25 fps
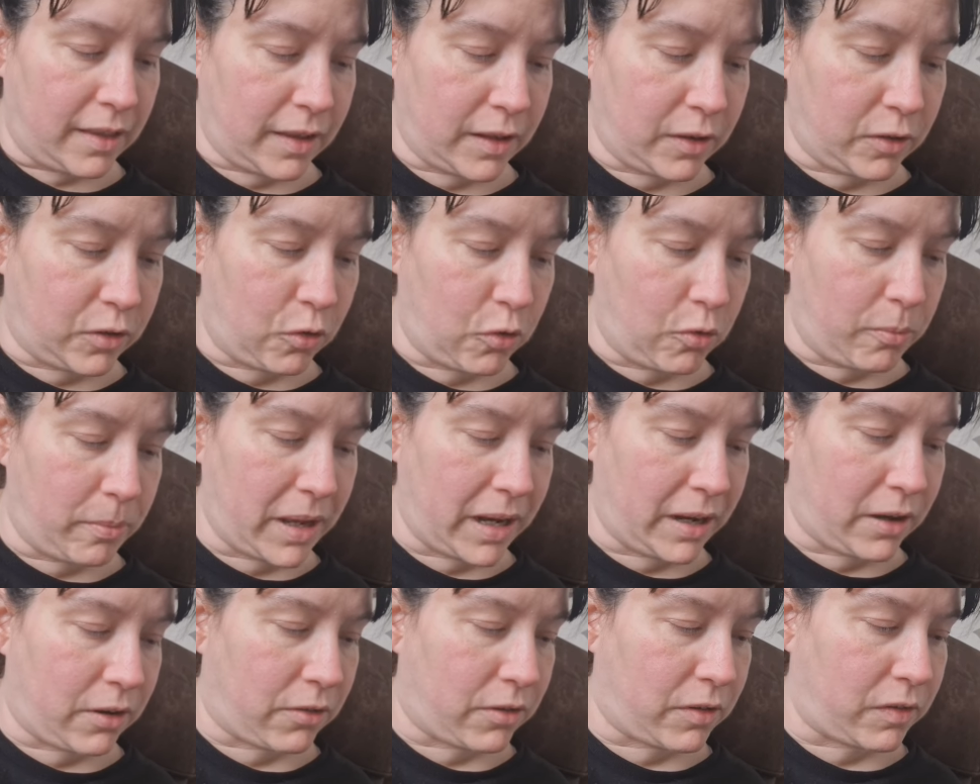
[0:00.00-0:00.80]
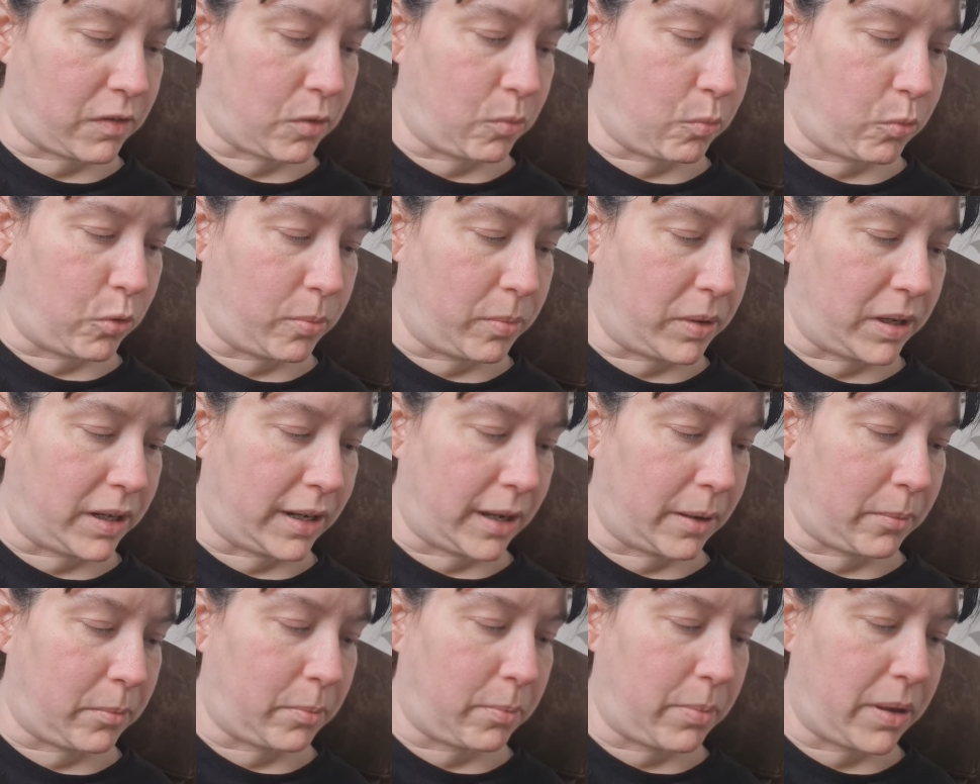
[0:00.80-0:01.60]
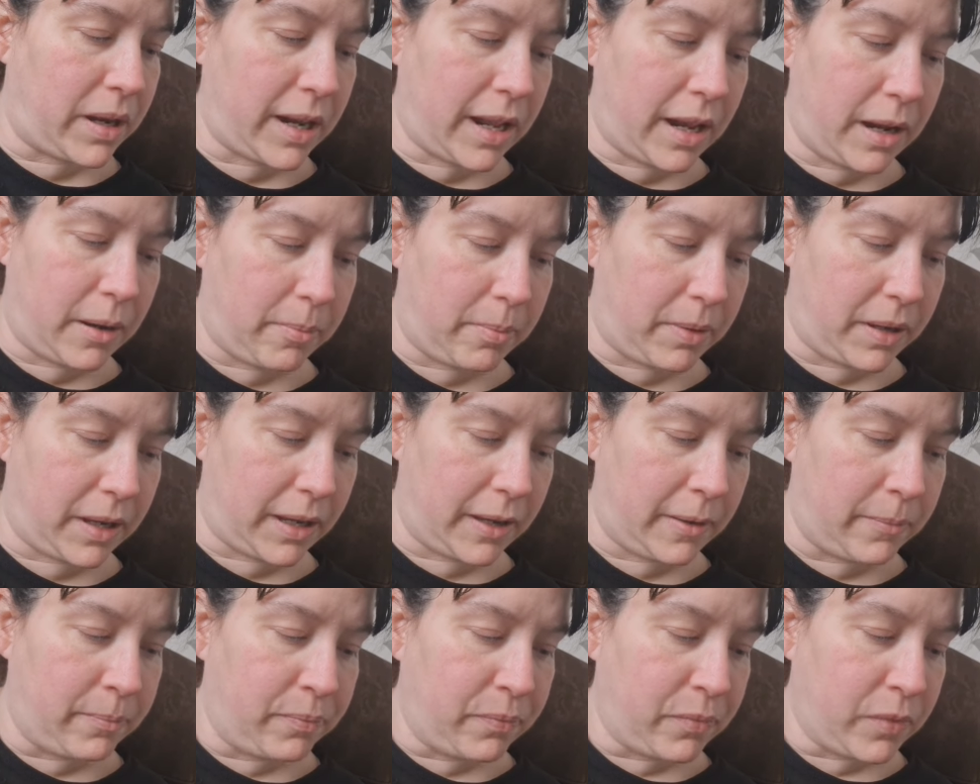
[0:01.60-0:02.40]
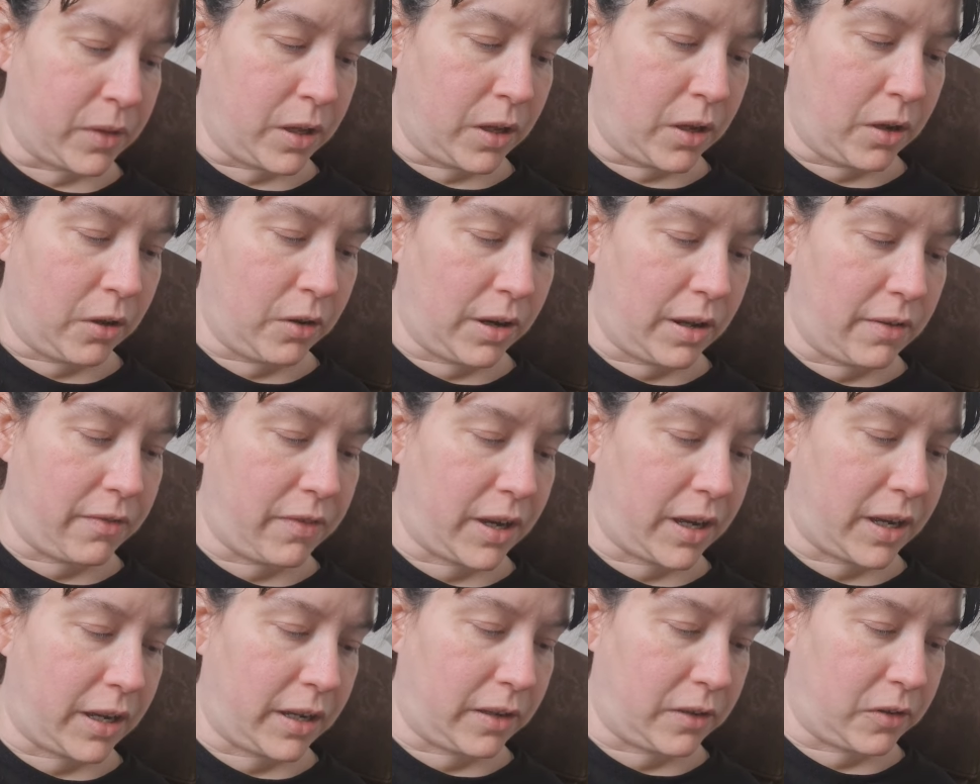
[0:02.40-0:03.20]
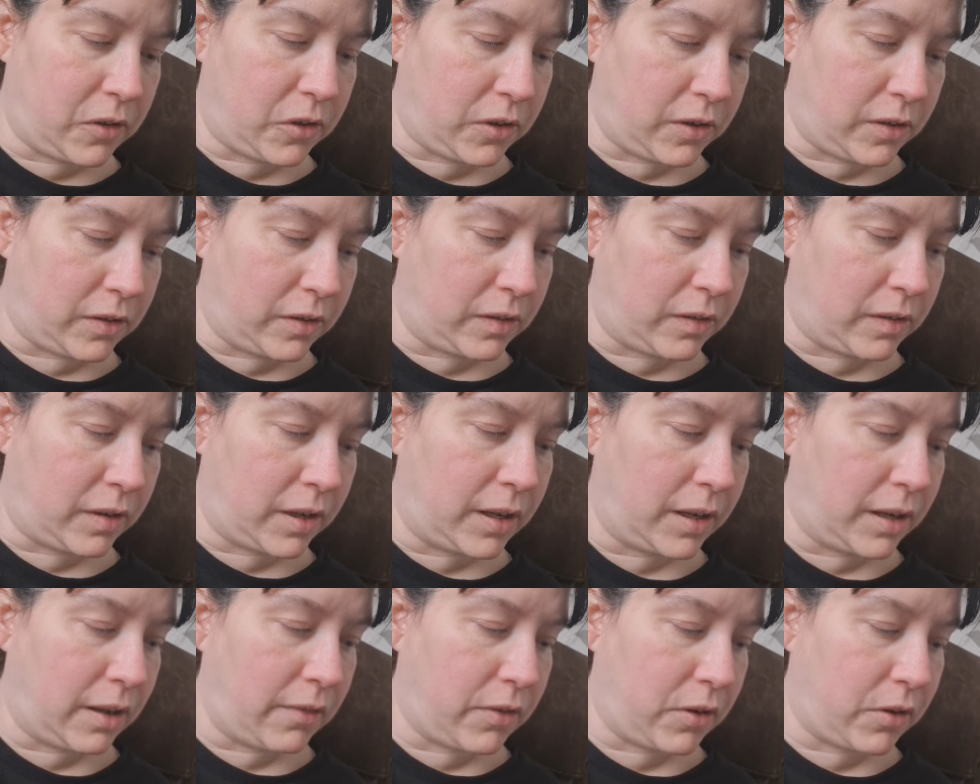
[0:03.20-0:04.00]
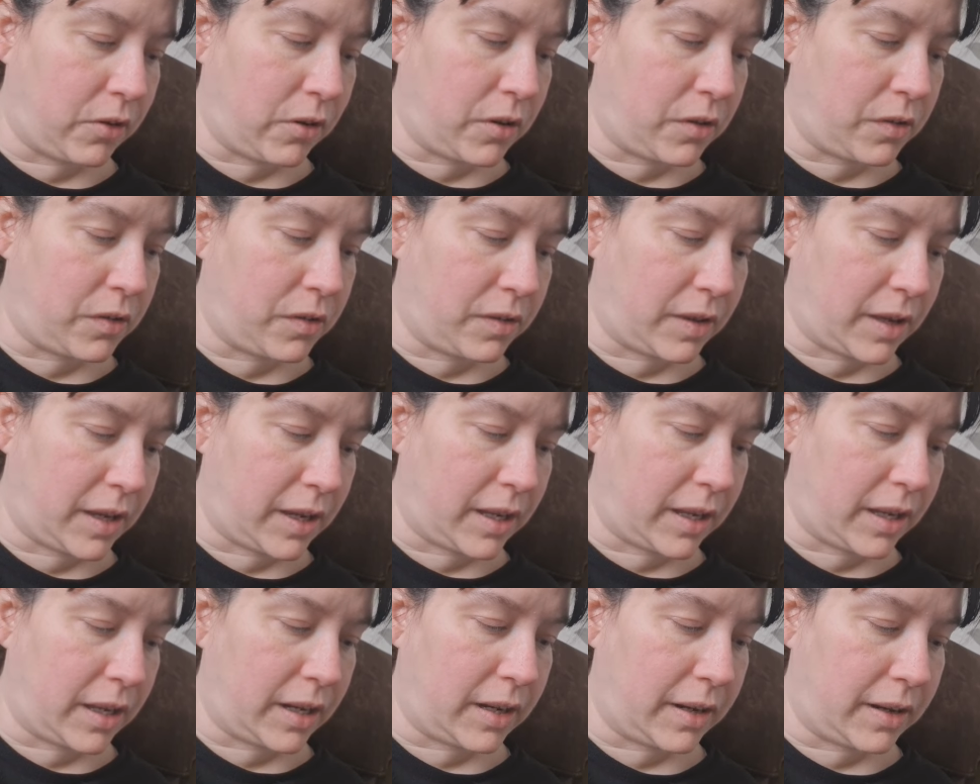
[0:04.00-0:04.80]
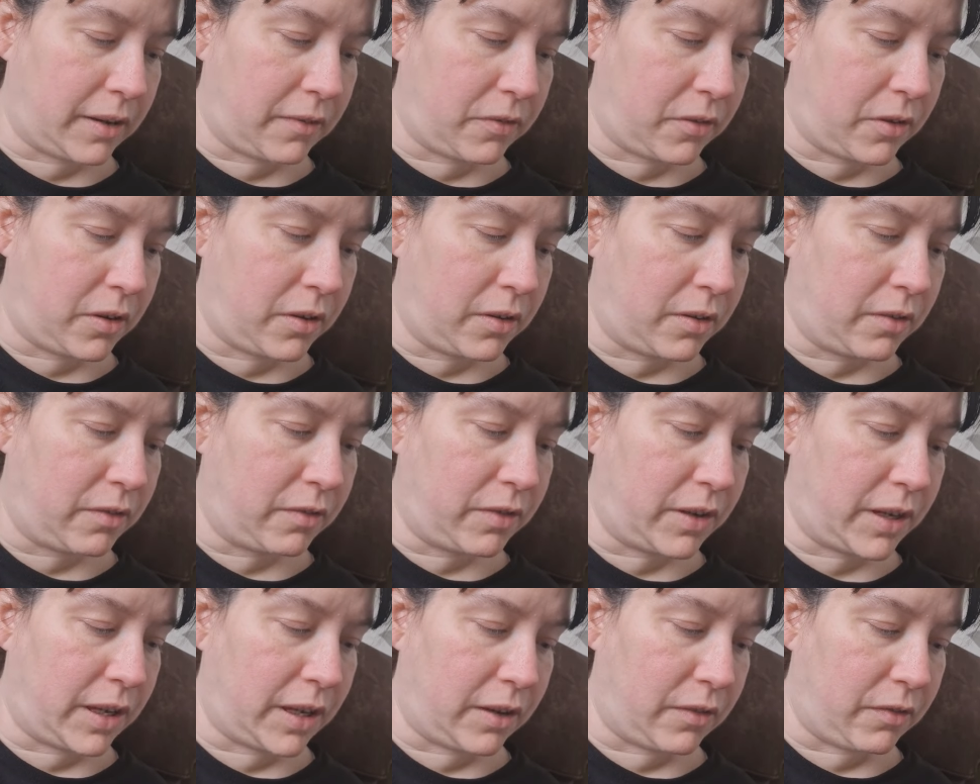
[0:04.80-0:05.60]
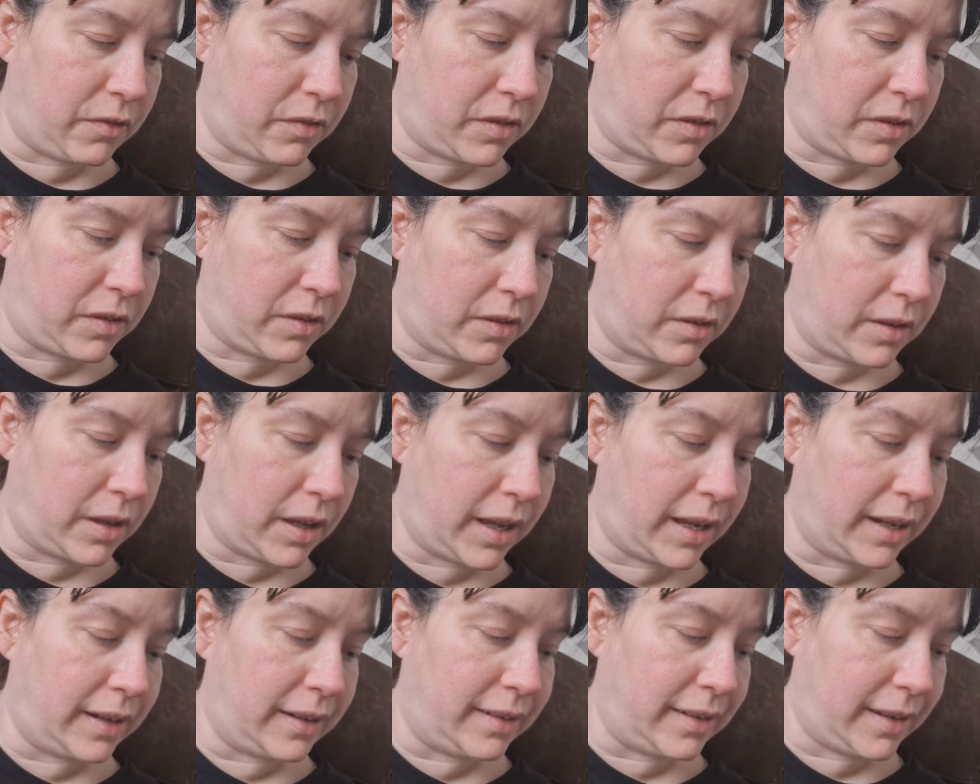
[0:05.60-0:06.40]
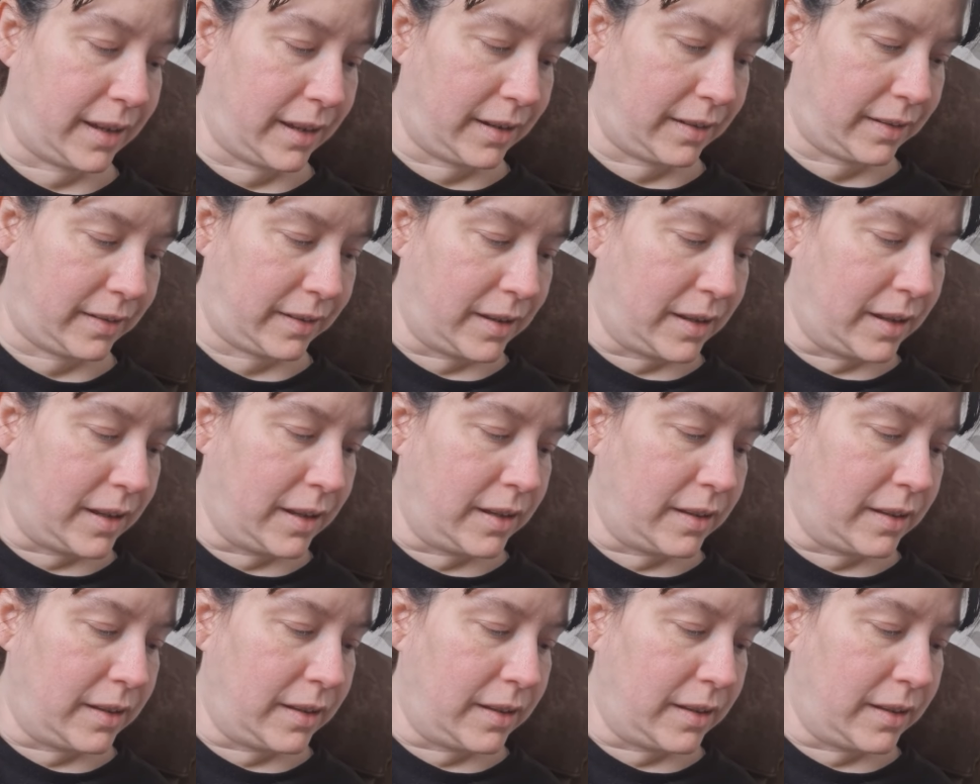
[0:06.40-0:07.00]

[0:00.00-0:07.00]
Their tormentor is a woman named Penelope, who never ages, never grows sick, and never forgives a debt.